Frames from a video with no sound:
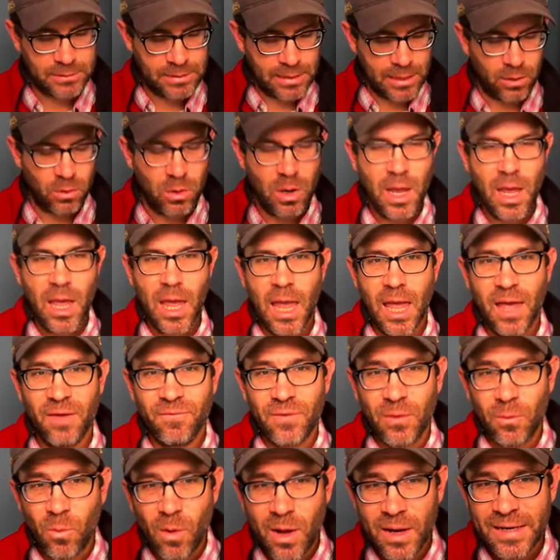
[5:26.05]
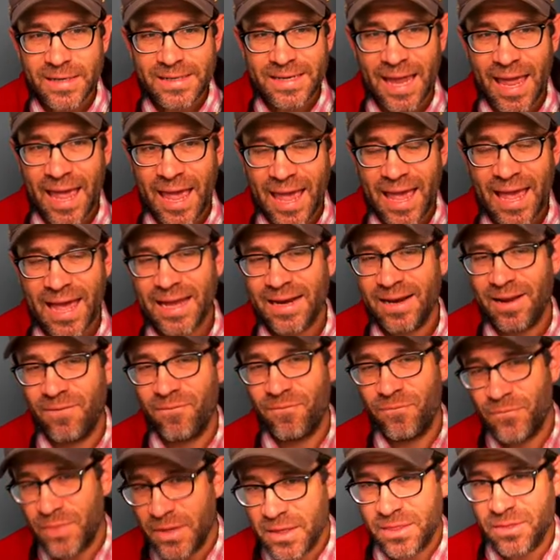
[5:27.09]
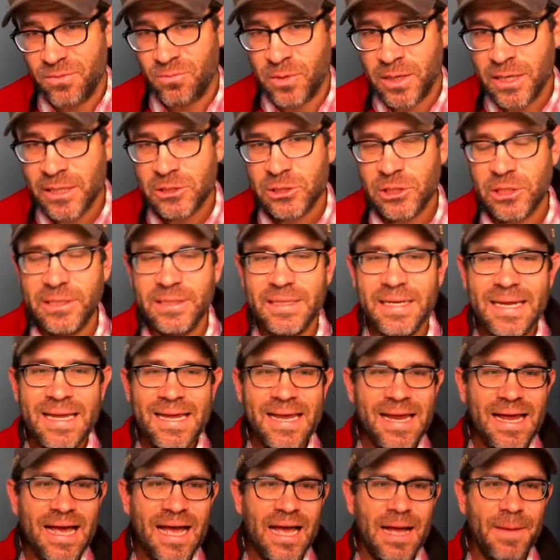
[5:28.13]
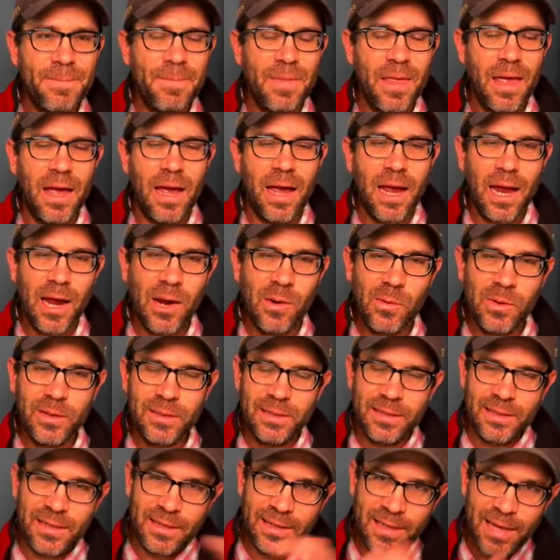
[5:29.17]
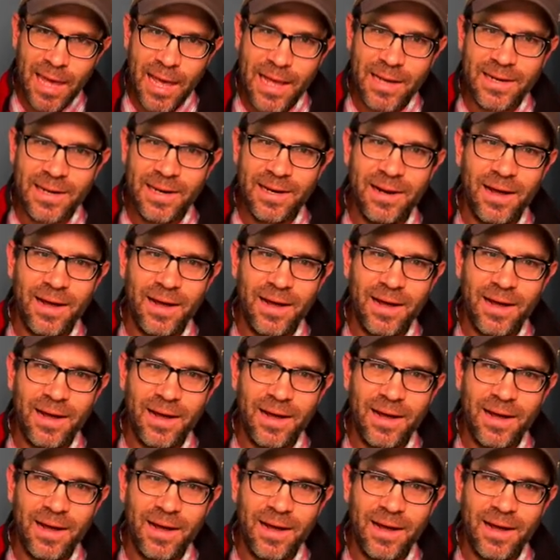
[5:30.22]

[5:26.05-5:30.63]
Now, if I wanted to add a fifth region, I would concatenate